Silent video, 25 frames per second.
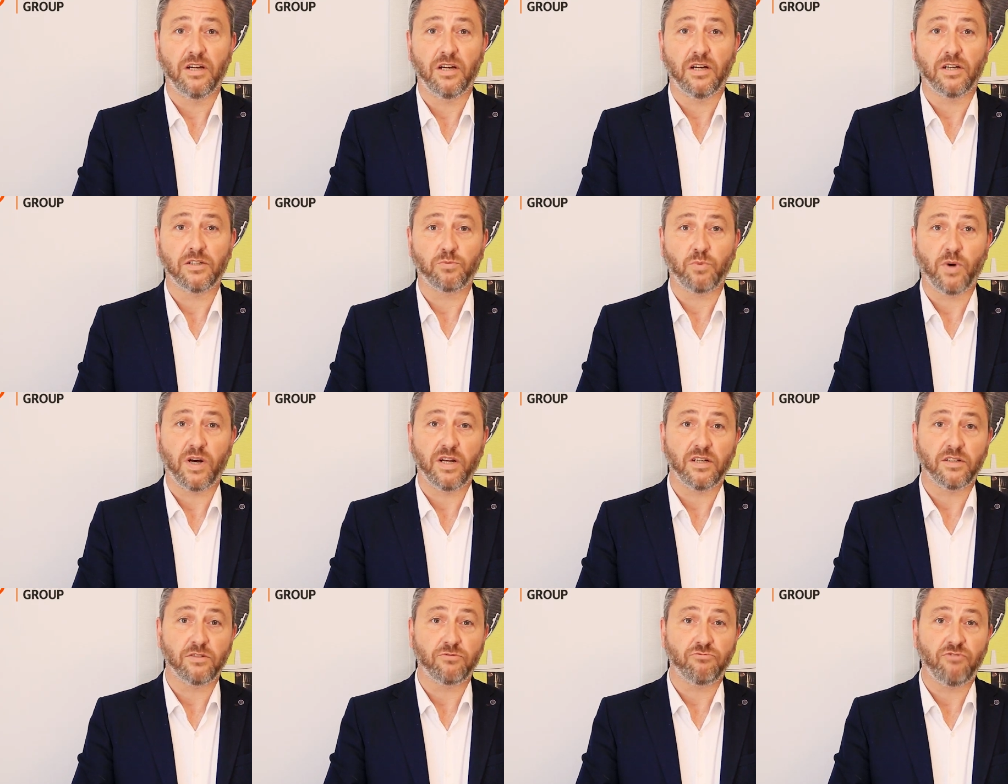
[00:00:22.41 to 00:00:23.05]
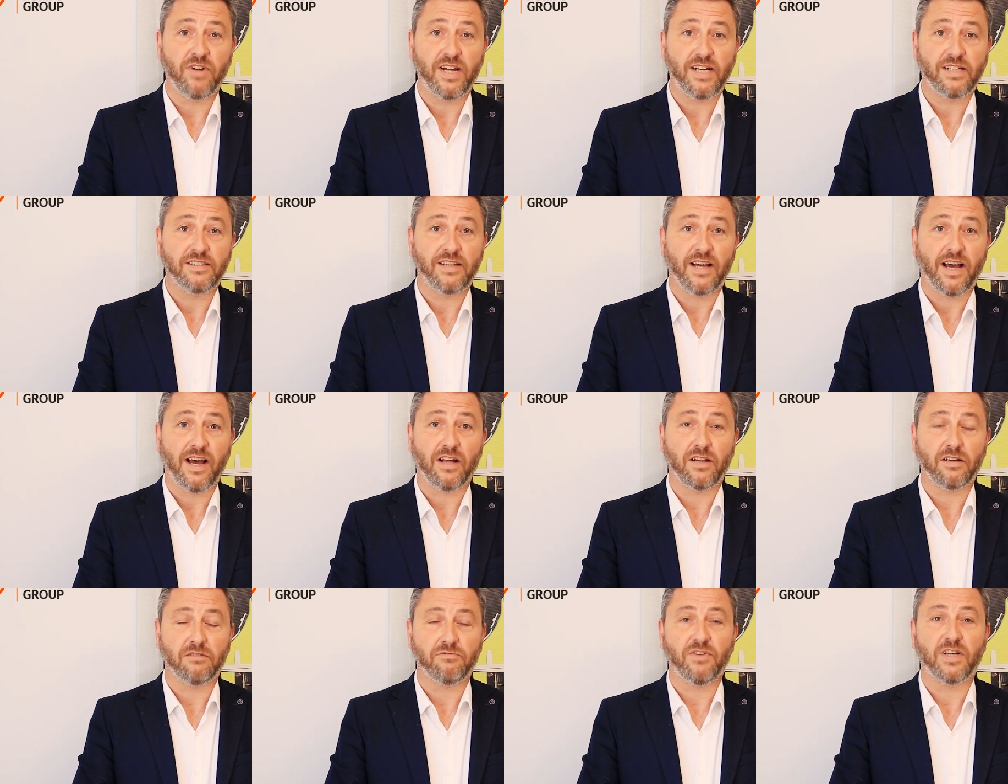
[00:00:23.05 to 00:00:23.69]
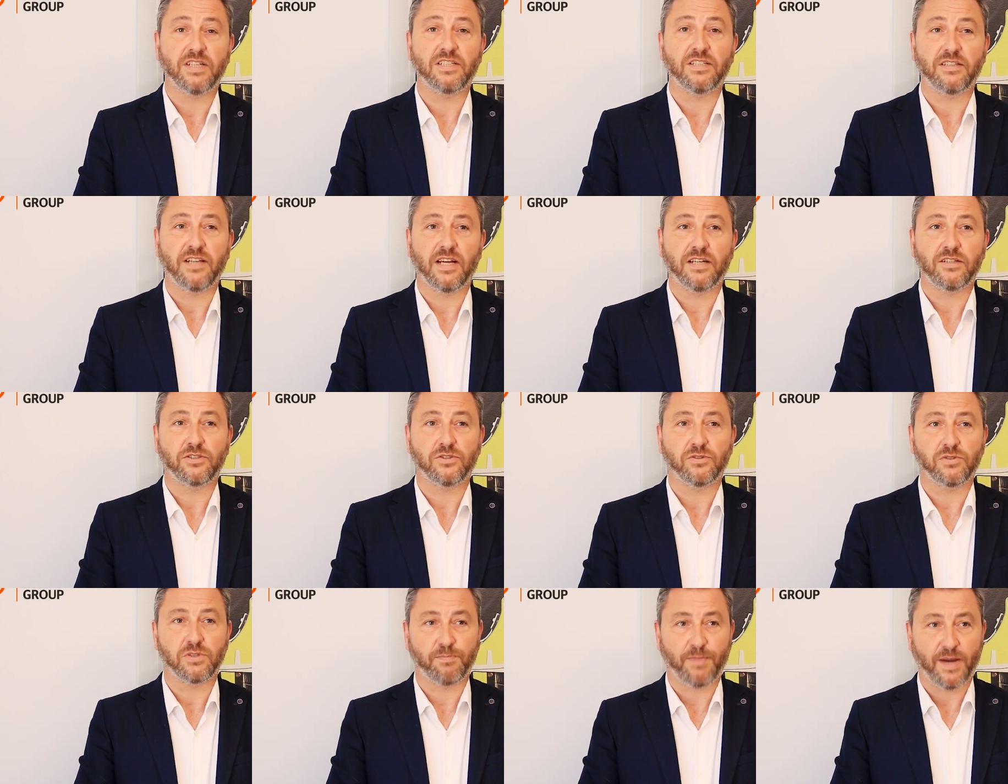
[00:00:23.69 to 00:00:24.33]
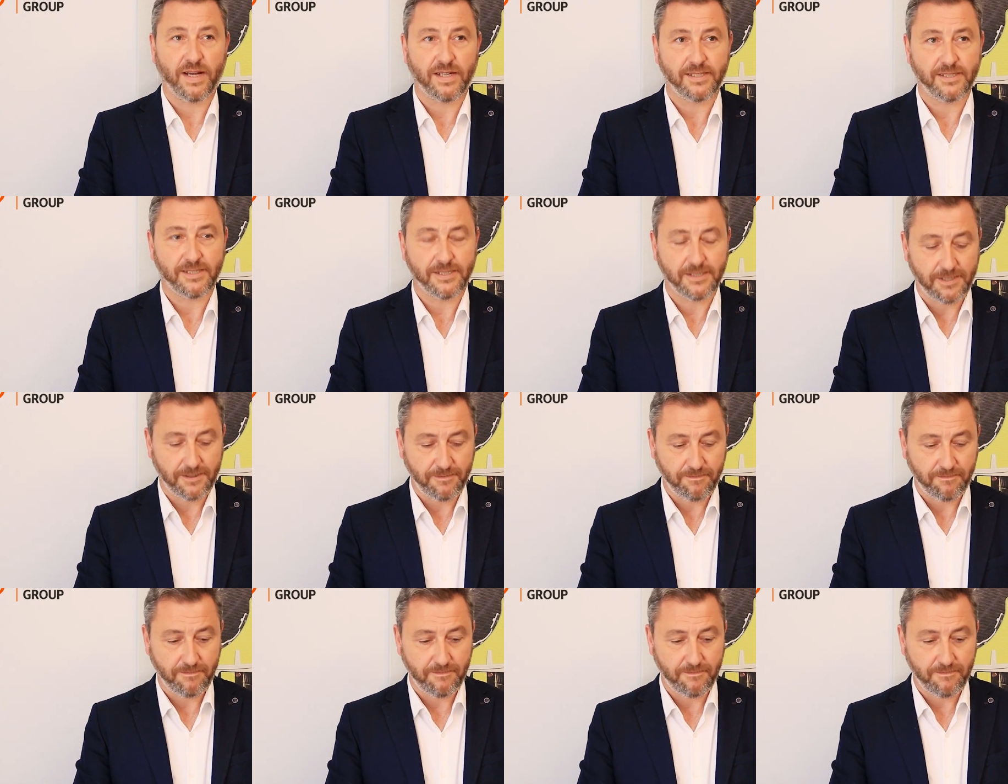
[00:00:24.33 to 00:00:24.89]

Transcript: as well as retail and residential spaces.